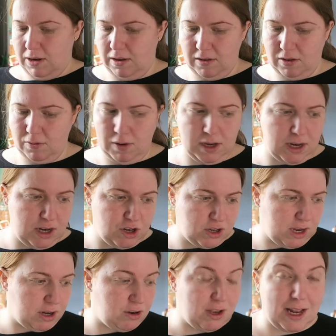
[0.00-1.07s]
when I saw it, I
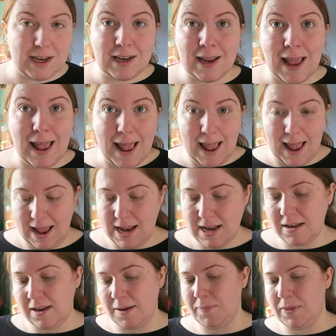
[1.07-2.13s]
just had to get it.
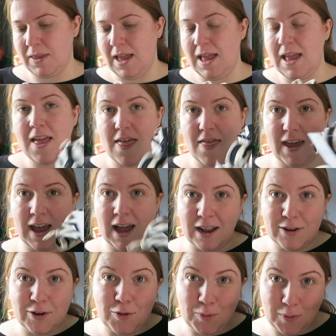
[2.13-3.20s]
And they
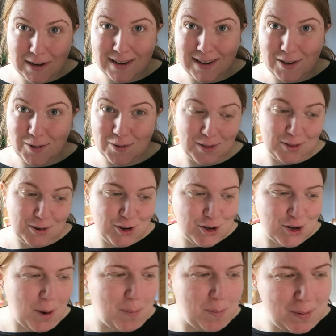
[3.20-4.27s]
had a 22 in the
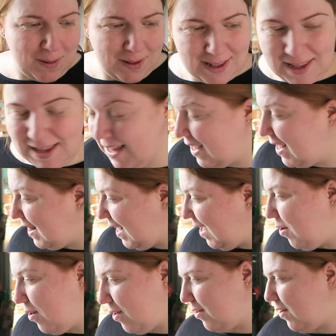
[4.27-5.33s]
shop. They
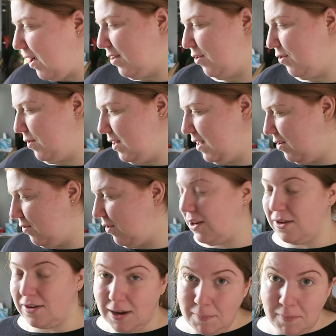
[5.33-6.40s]
also had a 22
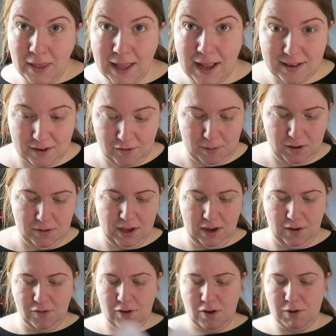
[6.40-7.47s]
in something else I've been
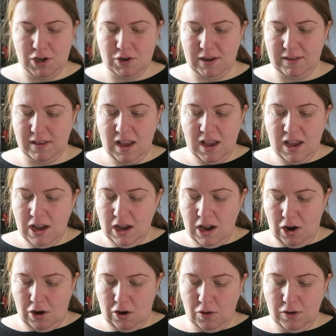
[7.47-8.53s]
looking for, which was
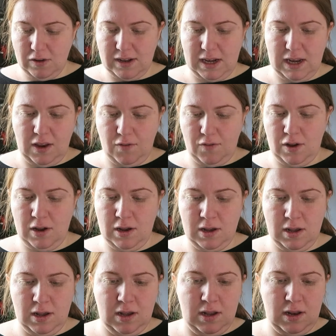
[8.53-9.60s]
a long sleeve
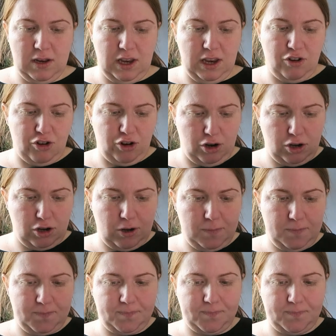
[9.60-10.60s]
t-shirt.